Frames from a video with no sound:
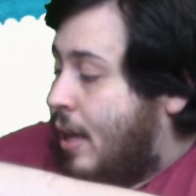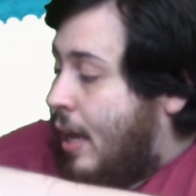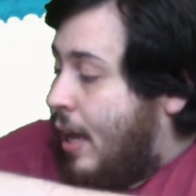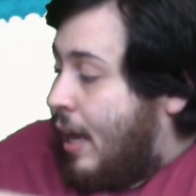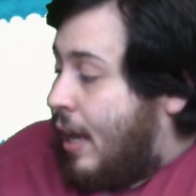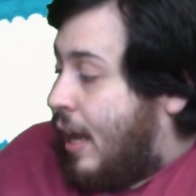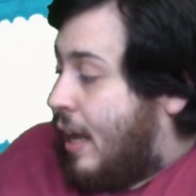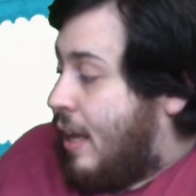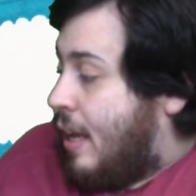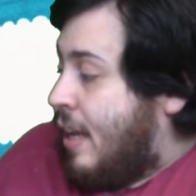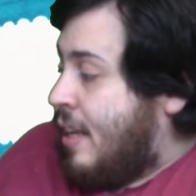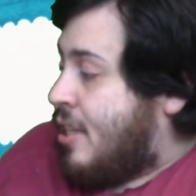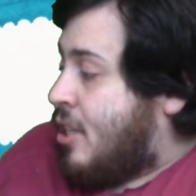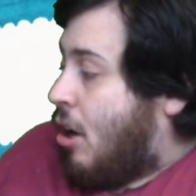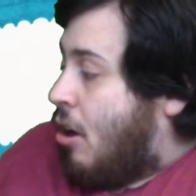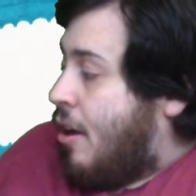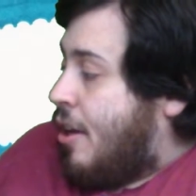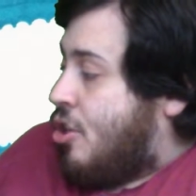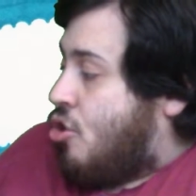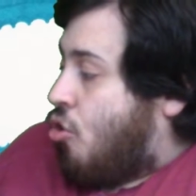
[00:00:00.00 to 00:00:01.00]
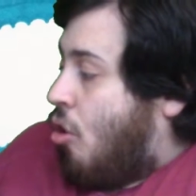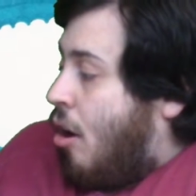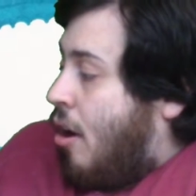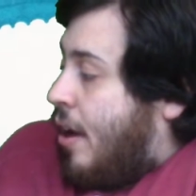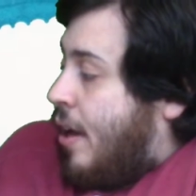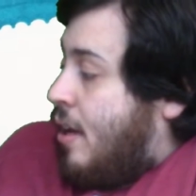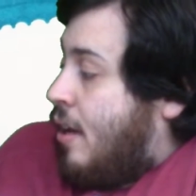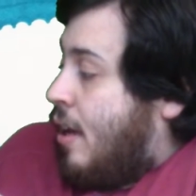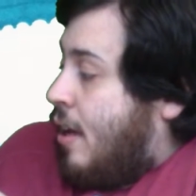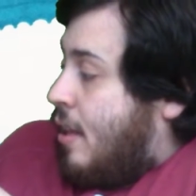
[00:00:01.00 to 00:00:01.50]
and I can get started
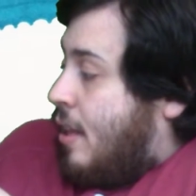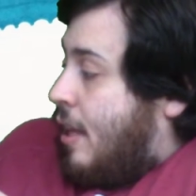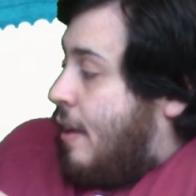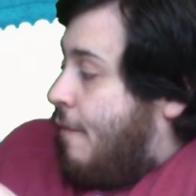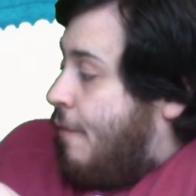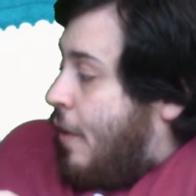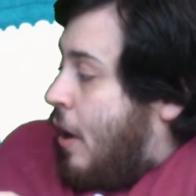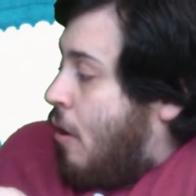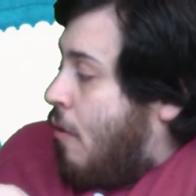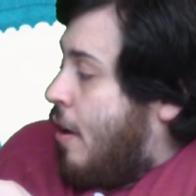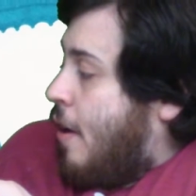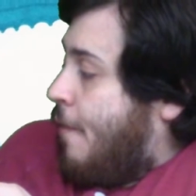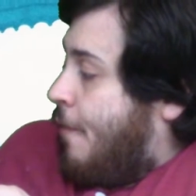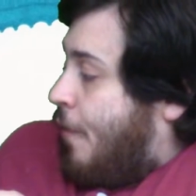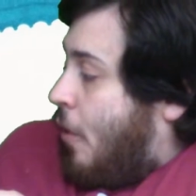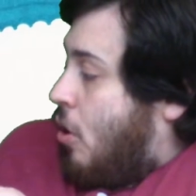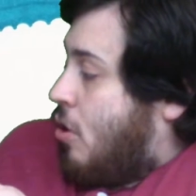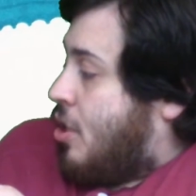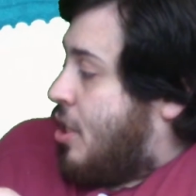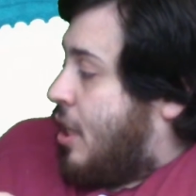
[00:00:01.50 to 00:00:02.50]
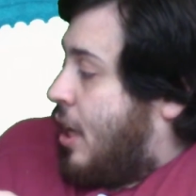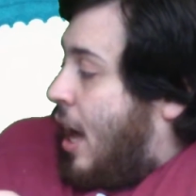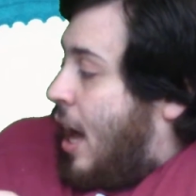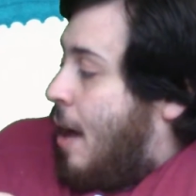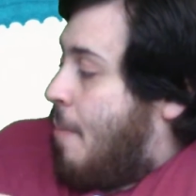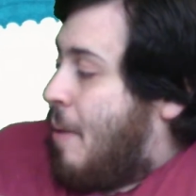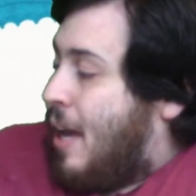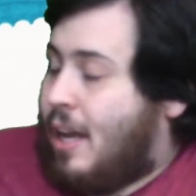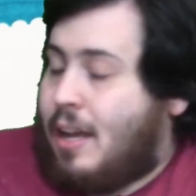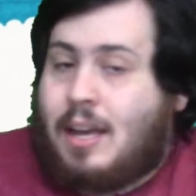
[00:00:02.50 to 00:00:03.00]
drawing the very first
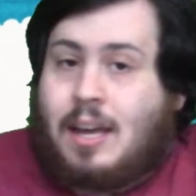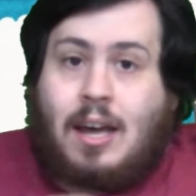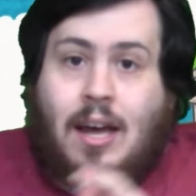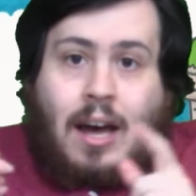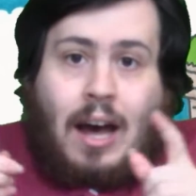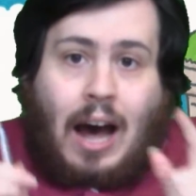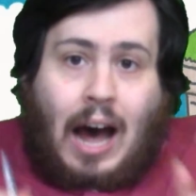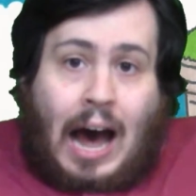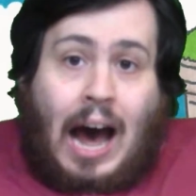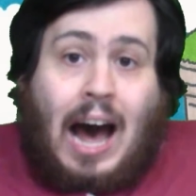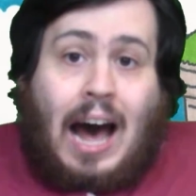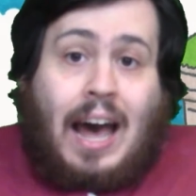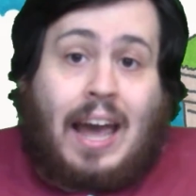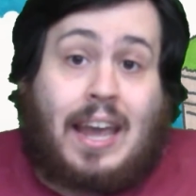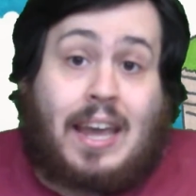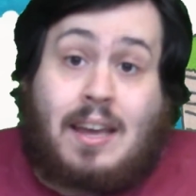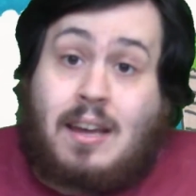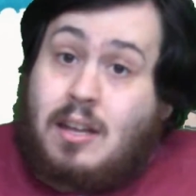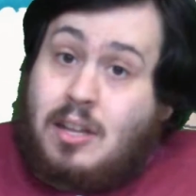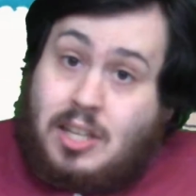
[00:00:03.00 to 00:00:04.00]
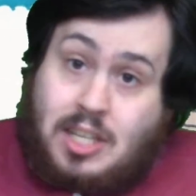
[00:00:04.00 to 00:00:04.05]
comic, I.